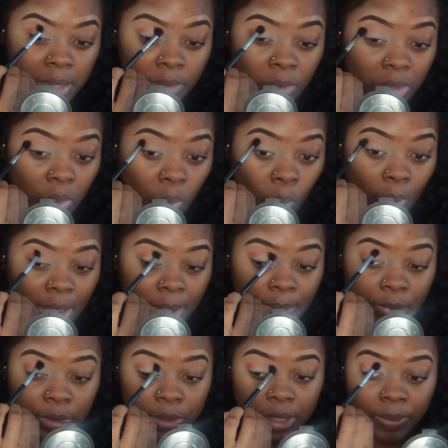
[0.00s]
a
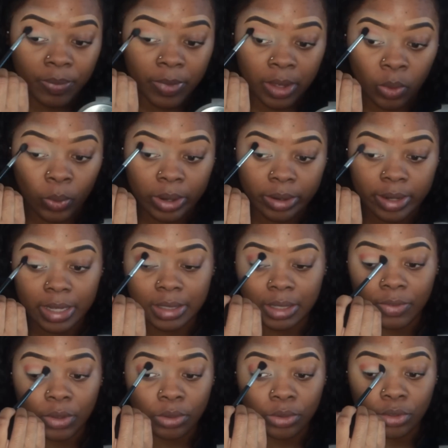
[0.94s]
wipe or something. Whereas
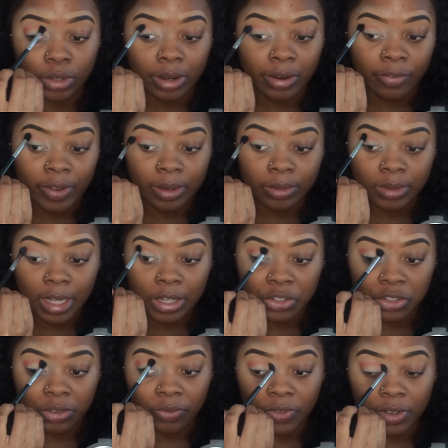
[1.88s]
if you do your
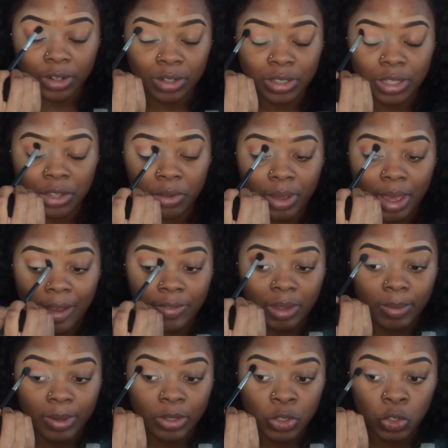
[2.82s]
foundation first, then you have
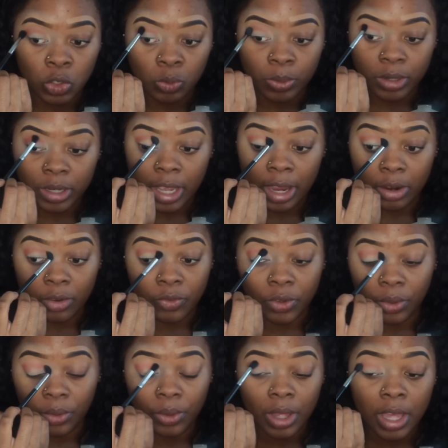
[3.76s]
to be super
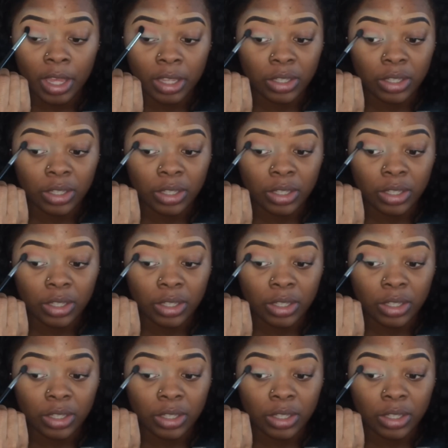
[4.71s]
careful.